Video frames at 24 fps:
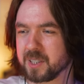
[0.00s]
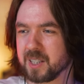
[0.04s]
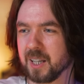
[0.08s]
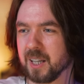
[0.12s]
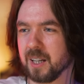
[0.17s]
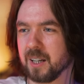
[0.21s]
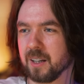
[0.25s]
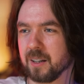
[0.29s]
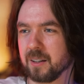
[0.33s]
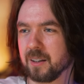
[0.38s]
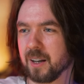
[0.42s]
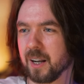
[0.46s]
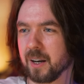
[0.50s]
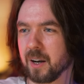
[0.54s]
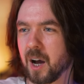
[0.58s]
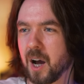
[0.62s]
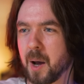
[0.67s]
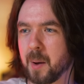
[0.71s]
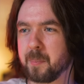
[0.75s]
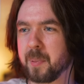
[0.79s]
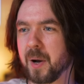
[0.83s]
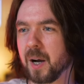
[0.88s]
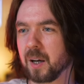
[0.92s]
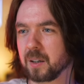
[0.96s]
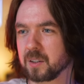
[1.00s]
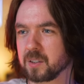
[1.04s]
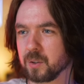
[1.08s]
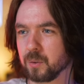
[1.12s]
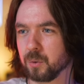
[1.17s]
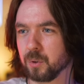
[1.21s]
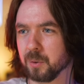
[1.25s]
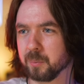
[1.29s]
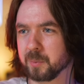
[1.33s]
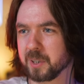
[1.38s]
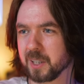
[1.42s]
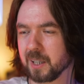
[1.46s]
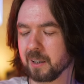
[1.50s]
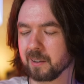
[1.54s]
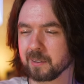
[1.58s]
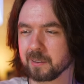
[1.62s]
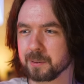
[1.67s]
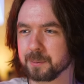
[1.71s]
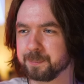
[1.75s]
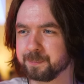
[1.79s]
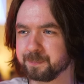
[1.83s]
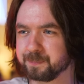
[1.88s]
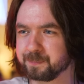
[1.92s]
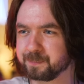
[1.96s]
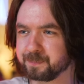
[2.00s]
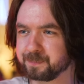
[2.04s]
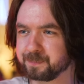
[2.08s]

wants to hit it and hotbox the room together.